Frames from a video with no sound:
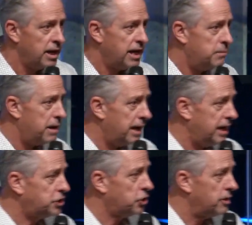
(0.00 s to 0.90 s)
He may
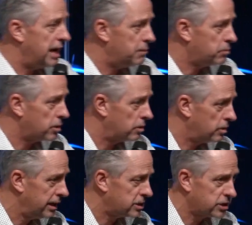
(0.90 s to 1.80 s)
eat your neighbor
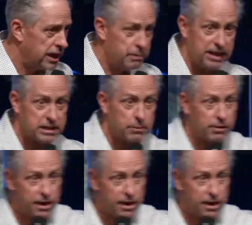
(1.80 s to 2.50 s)
yesterday, but he's coming